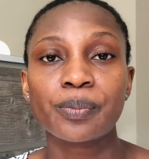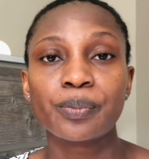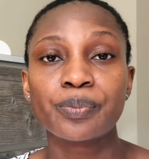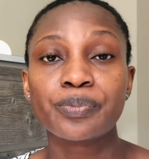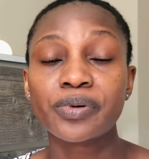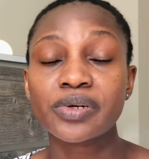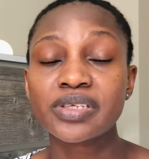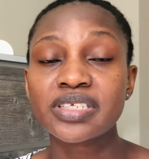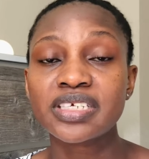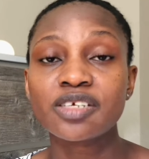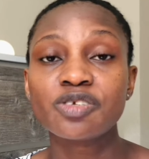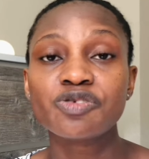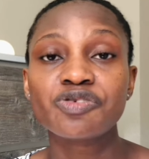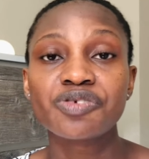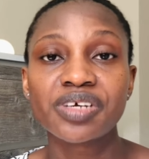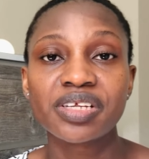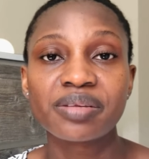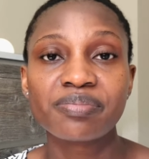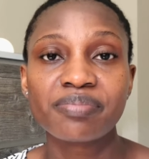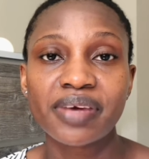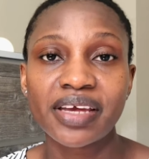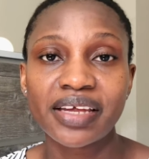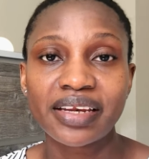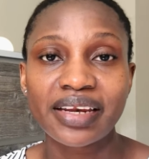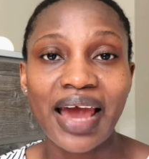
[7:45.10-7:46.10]
protein
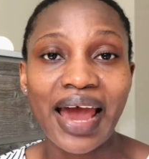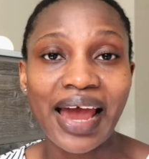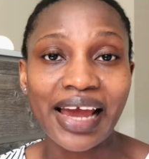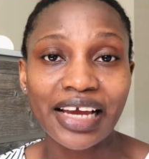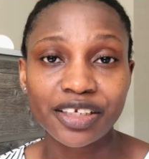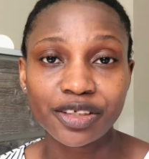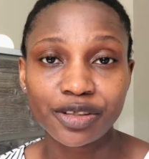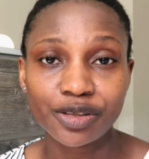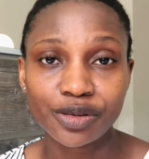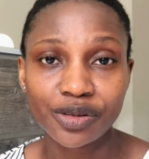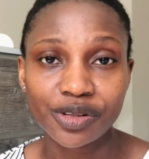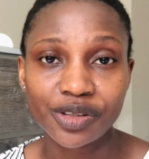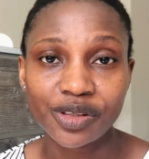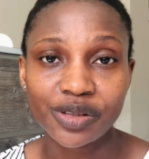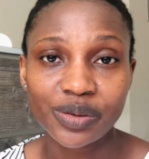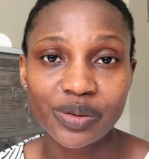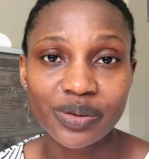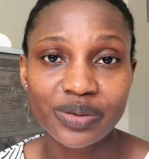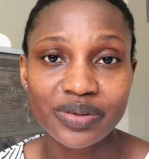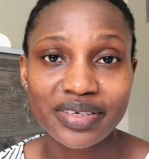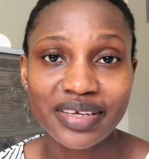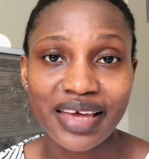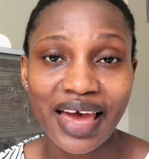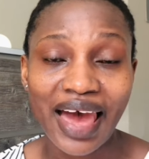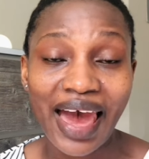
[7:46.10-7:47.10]
treatment I do
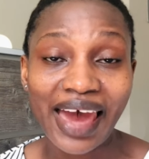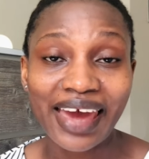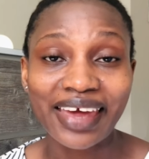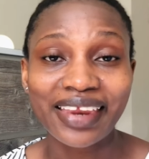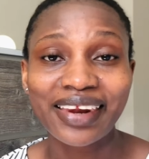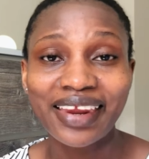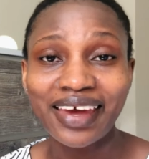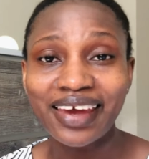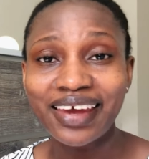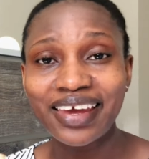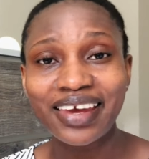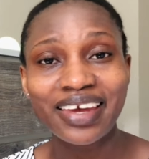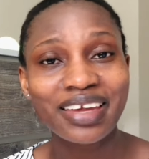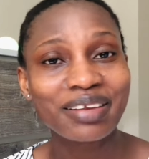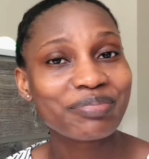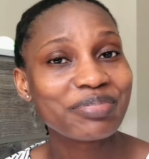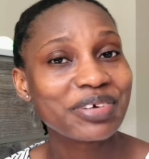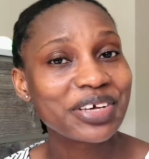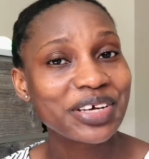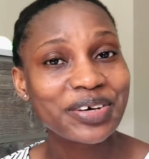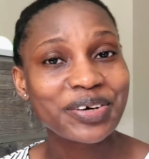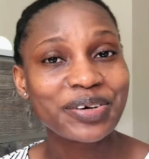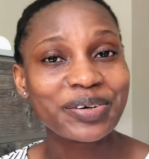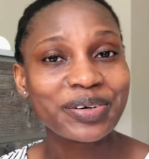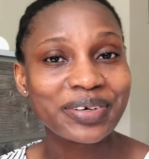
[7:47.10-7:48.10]
use. I like it
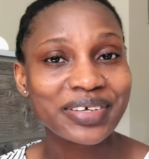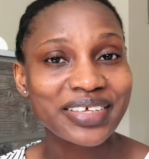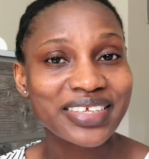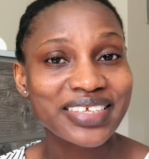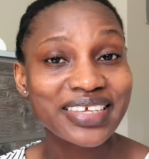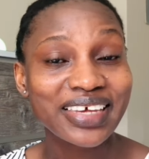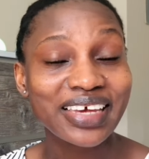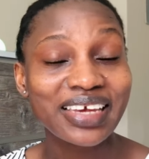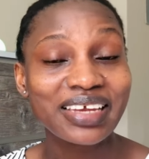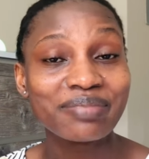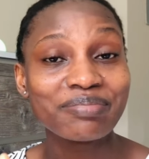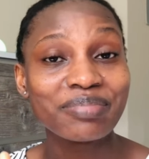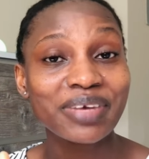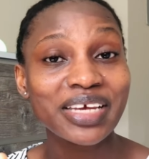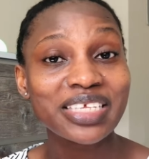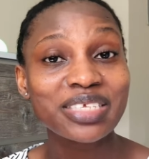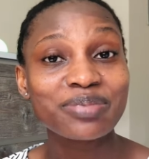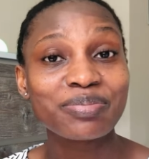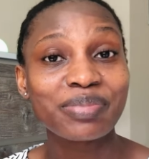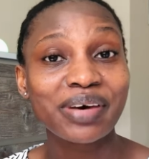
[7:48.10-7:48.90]
because it makes